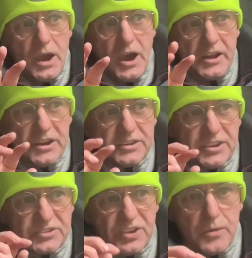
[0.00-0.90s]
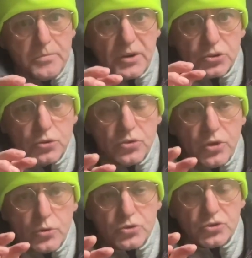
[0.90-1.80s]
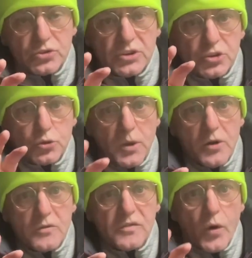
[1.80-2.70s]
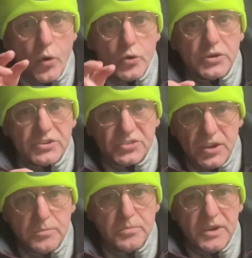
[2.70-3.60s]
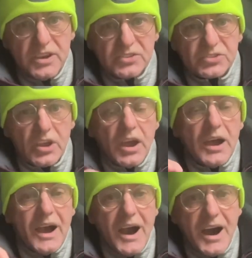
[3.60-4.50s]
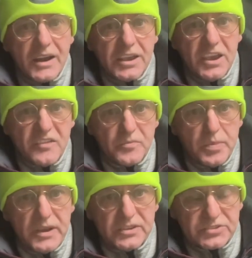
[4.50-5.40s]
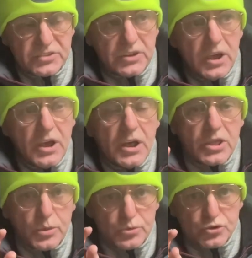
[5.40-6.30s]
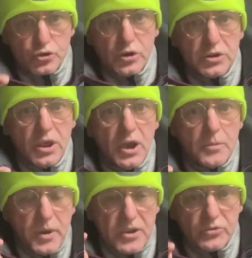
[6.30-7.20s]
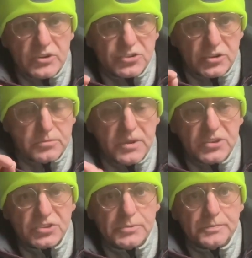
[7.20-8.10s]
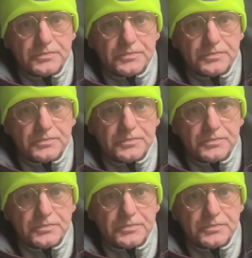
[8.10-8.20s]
And in December 2012, on the same base, RAF Benson, that was run by Richard Mason.